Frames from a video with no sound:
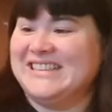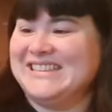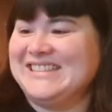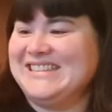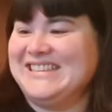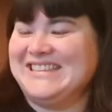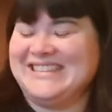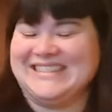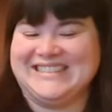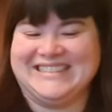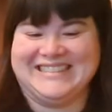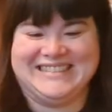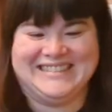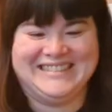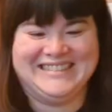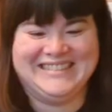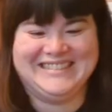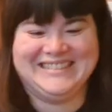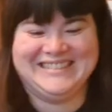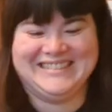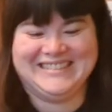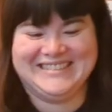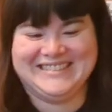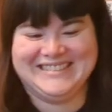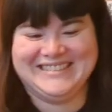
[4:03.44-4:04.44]

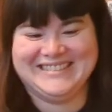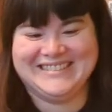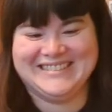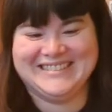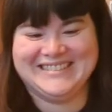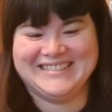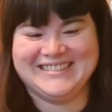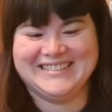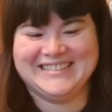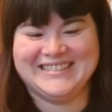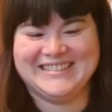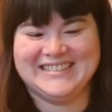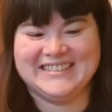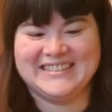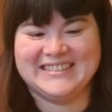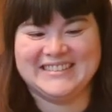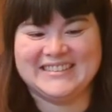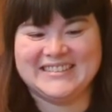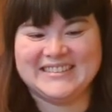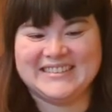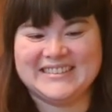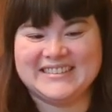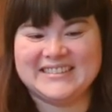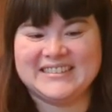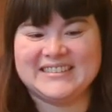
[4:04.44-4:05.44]

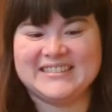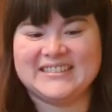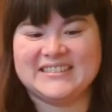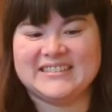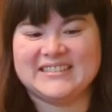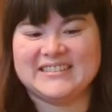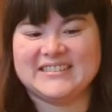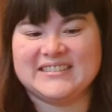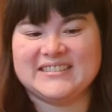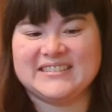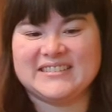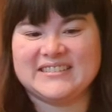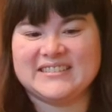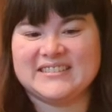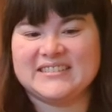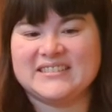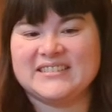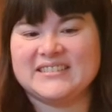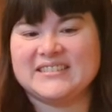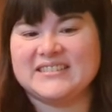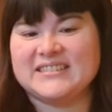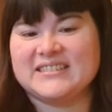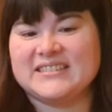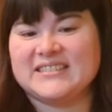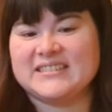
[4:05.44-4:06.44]

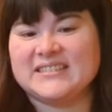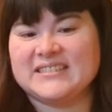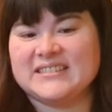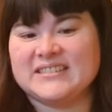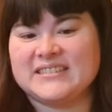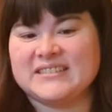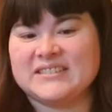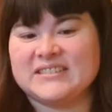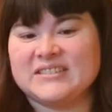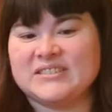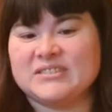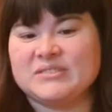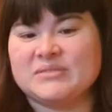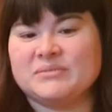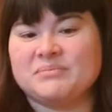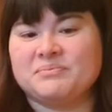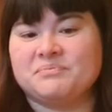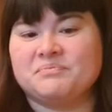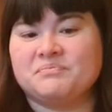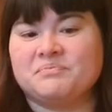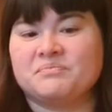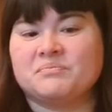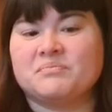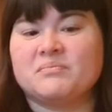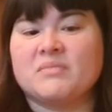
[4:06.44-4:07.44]

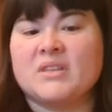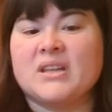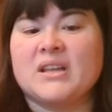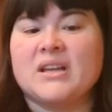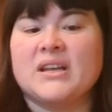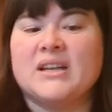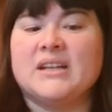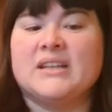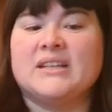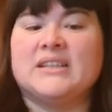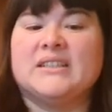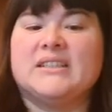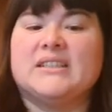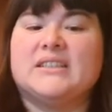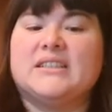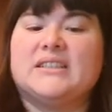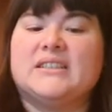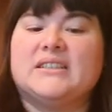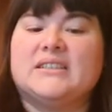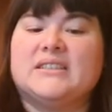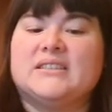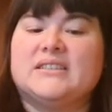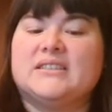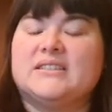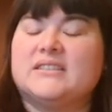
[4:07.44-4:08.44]

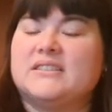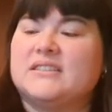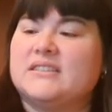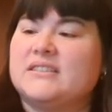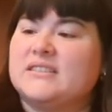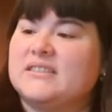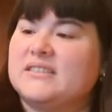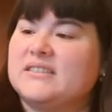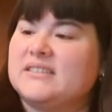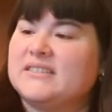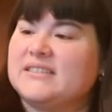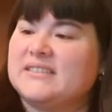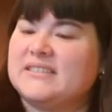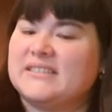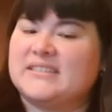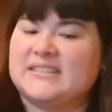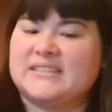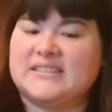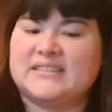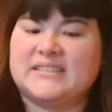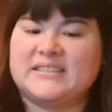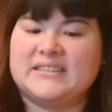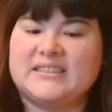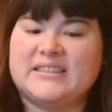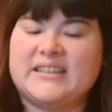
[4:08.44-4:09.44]

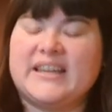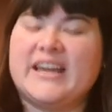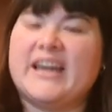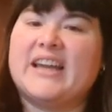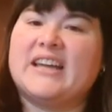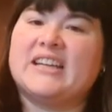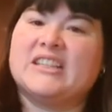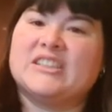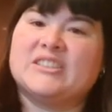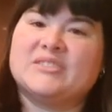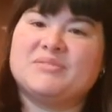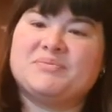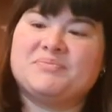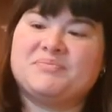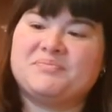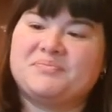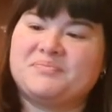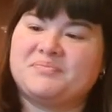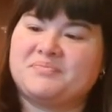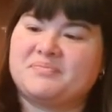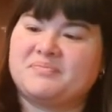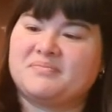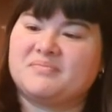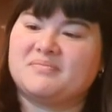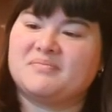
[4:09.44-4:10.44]

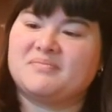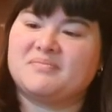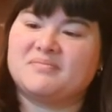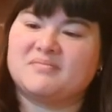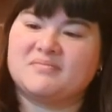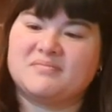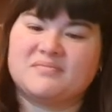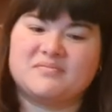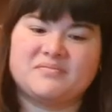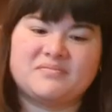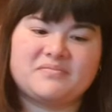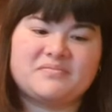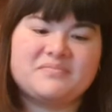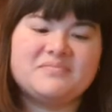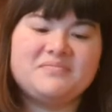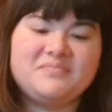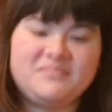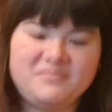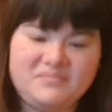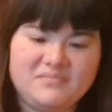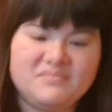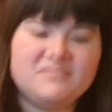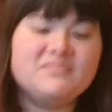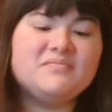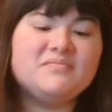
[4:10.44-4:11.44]
This person isn't speaking.